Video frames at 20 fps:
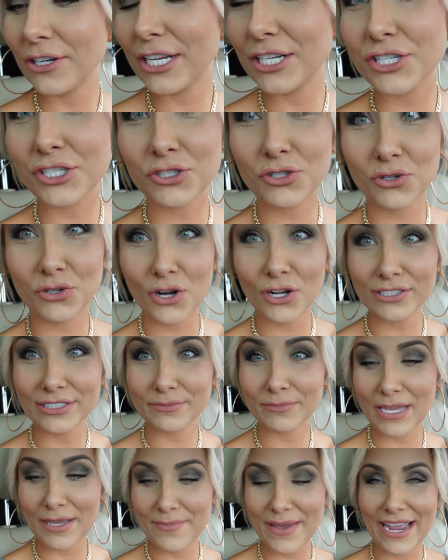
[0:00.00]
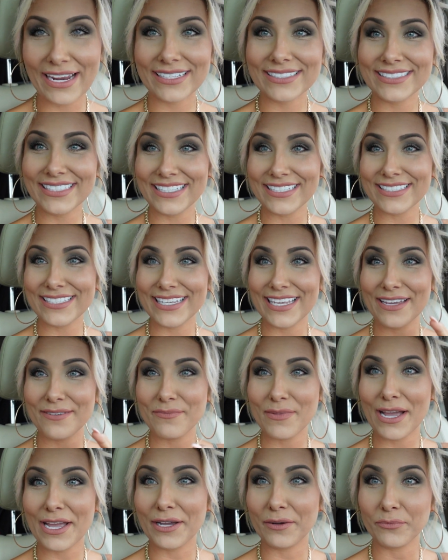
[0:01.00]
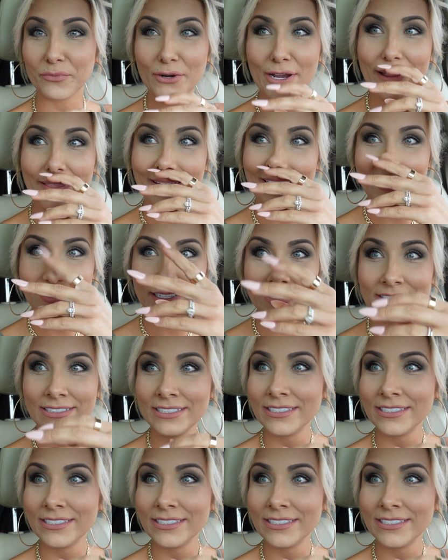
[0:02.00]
I just crawled in my back seat to get my umbrella,